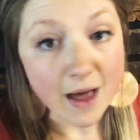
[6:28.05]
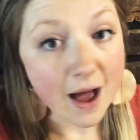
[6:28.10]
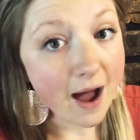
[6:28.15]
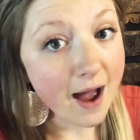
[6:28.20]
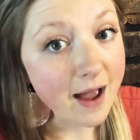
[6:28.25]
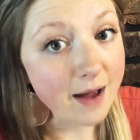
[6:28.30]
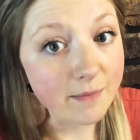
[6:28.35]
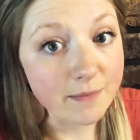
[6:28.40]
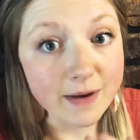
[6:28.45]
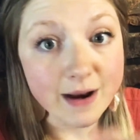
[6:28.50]

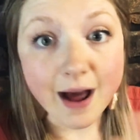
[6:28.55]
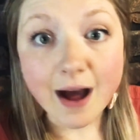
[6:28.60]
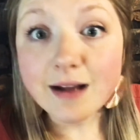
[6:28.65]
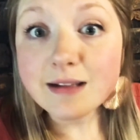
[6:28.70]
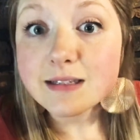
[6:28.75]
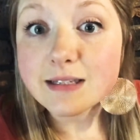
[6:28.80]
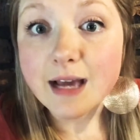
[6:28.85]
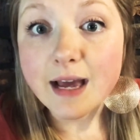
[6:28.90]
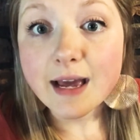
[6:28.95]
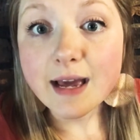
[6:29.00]
I am
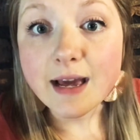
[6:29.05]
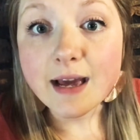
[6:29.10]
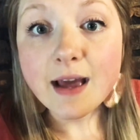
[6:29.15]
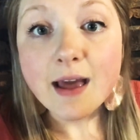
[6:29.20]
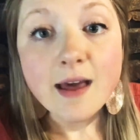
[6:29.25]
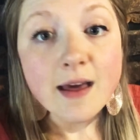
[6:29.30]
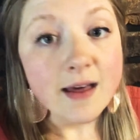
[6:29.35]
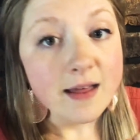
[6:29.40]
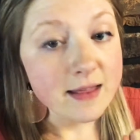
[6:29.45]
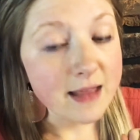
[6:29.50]
not saying
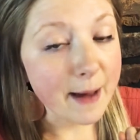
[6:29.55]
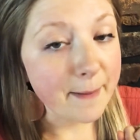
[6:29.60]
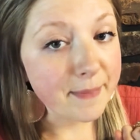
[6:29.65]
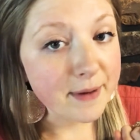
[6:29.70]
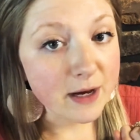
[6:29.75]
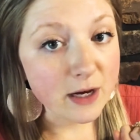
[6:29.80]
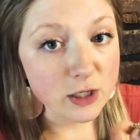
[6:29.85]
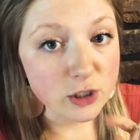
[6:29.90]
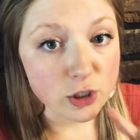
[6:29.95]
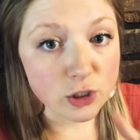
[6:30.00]
that
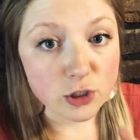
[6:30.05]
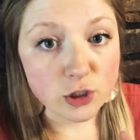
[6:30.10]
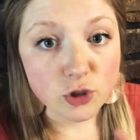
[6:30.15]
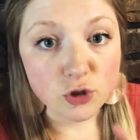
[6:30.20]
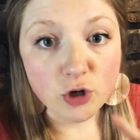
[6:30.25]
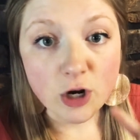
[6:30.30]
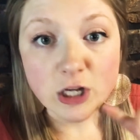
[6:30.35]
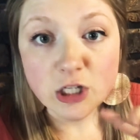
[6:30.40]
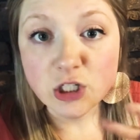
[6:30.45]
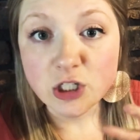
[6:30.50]
because you're
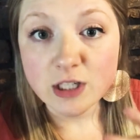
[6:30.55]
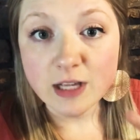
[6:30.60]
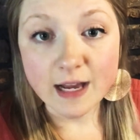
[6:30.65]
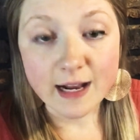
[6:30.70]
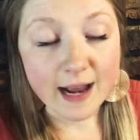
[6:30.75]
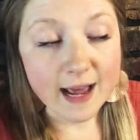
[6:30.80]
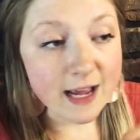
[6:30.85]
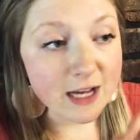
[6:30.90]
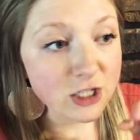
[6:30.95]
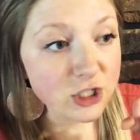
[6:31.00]
stressed
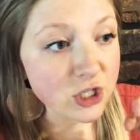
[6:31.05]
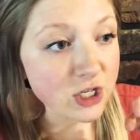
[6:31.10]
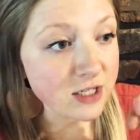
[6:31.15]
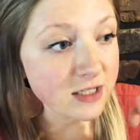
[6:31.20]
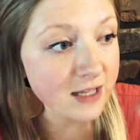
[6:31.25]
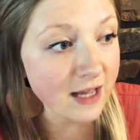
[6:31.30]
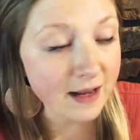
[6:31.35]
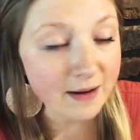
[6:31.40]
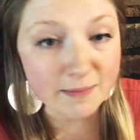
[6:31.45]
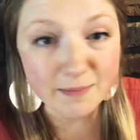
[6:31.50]
and
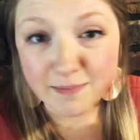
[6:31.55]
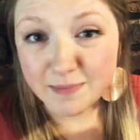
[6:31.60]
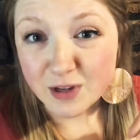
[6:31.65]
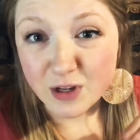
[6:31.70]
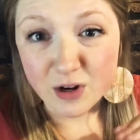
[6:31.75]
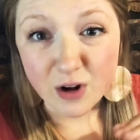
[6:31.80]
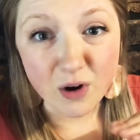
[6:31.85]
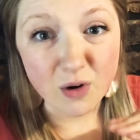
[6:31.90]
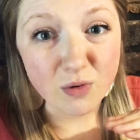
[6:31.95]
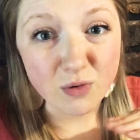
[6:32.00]
anxious and, you
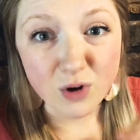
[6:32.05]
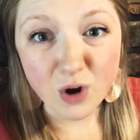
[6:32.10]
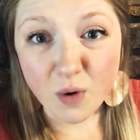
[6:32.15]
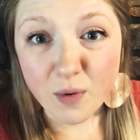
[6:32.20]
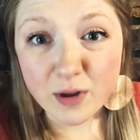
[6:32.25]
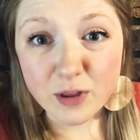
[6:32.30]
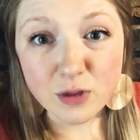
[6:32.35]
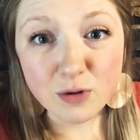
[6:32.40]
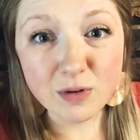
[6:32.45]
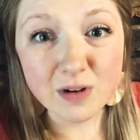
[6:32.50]
know,
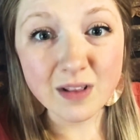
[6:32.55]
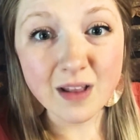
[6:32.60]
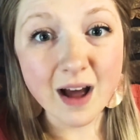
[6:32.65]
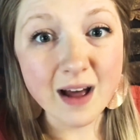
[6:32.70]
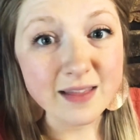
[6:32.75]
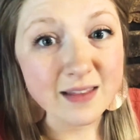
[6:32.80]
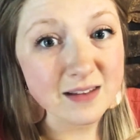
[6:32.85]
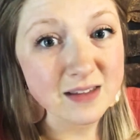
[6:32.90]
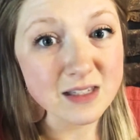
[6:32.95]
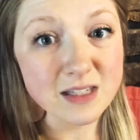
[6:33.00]
going through a
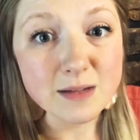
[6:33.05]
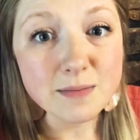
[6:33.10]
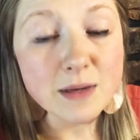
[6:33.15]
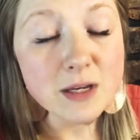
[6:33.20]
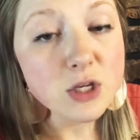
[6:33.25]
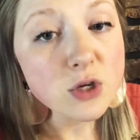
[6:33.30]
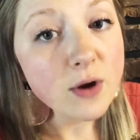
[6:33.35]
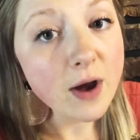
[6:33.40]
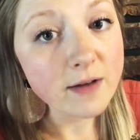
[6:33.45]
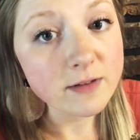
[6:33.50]
lot, that doesn't
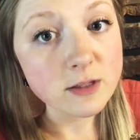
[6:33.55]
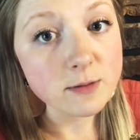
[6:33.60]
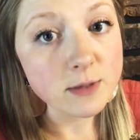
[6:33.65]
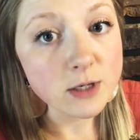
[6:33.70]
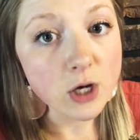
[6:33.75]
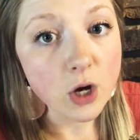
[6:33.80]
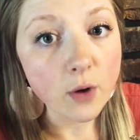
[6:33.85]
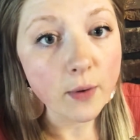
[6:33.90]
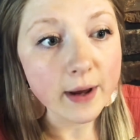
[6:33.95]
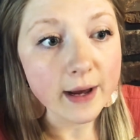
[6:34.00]
mean you have to be
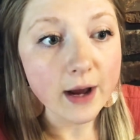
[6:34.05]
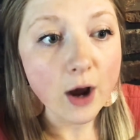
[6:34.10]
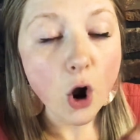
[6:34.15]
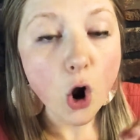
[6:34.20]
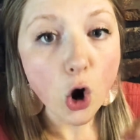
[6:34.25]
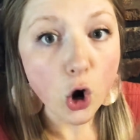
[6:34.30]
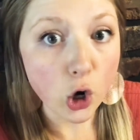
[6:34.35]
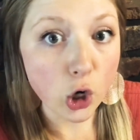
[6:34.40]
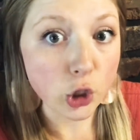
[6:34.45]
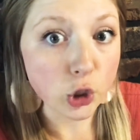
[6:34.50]
going
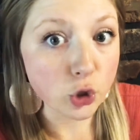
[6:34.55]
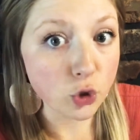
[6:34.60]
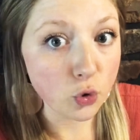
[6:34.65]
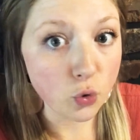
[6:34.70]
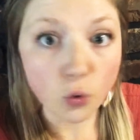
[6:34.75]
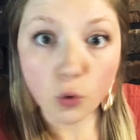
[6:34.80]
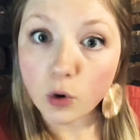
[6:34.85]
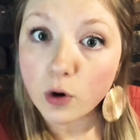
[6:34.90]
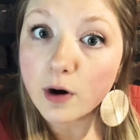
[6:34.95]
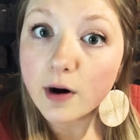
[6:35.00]

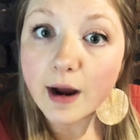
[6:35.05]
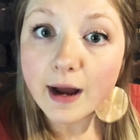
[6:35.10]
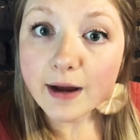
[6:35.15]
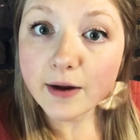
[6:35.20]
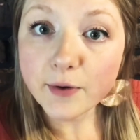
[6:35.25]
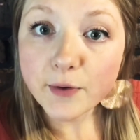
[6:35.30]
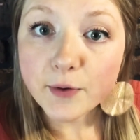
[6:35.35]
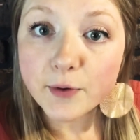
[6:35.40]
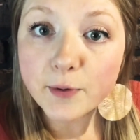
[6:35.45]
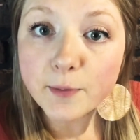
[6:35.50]
hardcore at
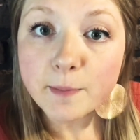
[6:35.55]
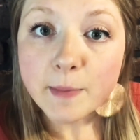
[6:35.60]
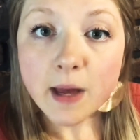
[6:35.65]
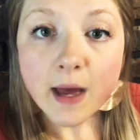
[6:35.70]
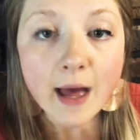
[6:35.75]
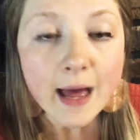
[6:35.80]
home.